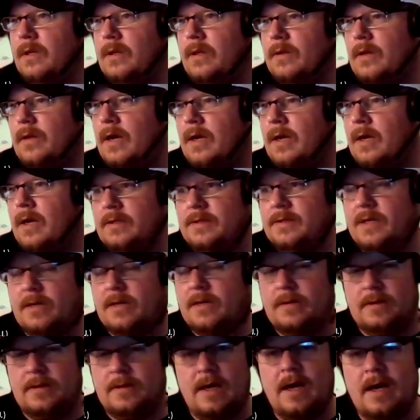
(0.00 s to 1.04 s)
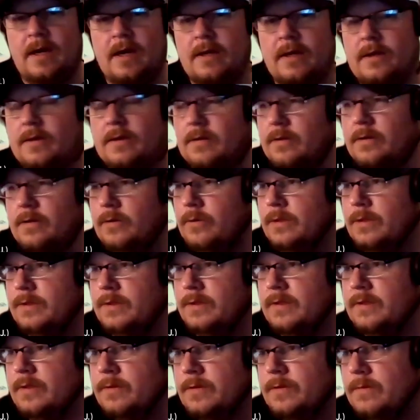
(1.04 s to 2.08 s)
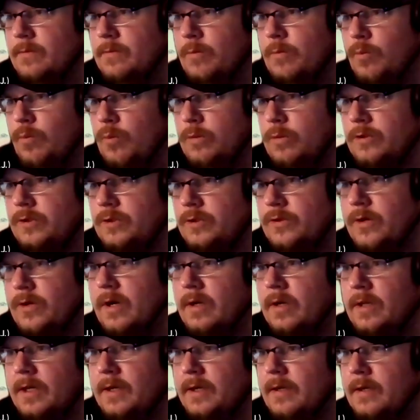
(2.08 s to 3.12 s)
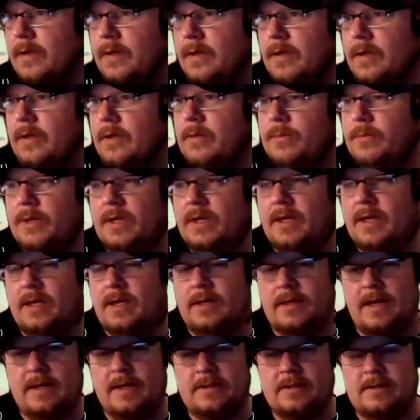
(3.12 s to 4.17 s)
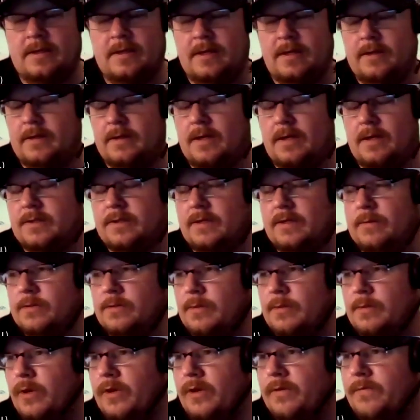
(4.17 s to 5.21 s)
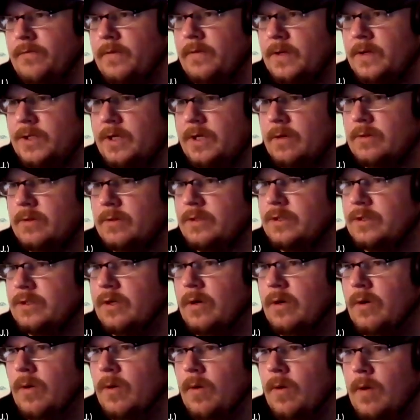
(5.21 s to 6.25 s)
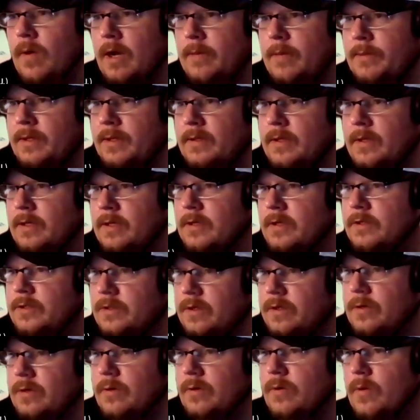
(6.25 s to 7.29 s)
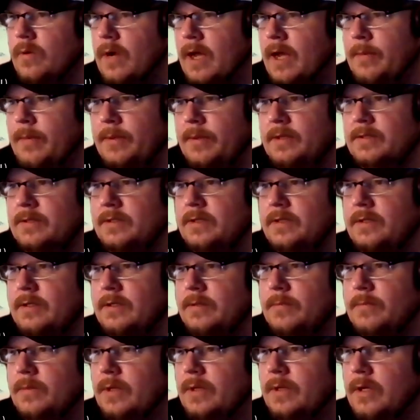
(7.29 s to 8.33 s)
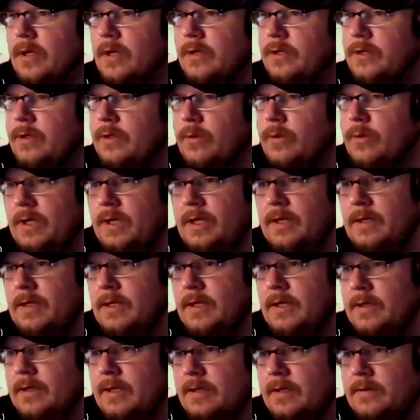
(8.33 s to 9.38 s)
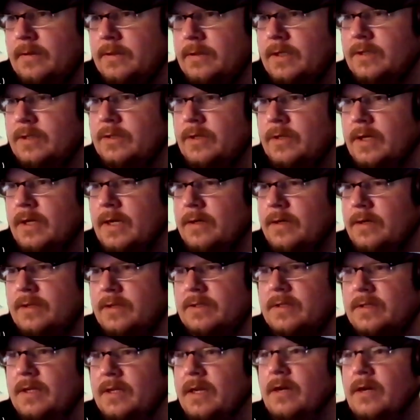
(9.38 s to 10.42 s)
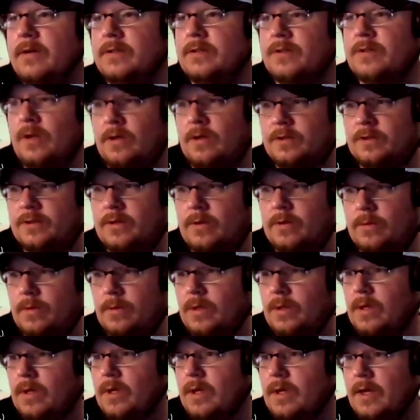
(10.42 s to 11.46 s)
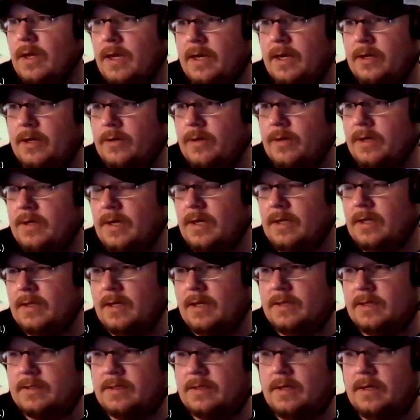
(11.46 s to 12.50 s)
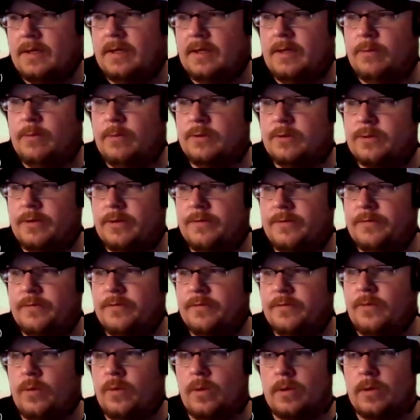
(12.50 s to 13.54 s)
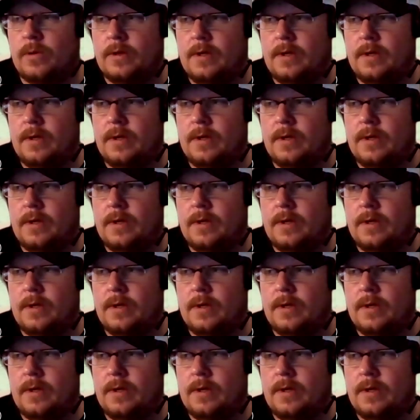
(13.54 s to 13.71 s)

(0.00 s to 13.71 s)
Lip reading: highly touted guy who was struggling, but again, last night, gosh, that was a breath of fresh air. I was so happy to see him do what he did. And Dustin Harris also had a great night last night. He was 3 for 4.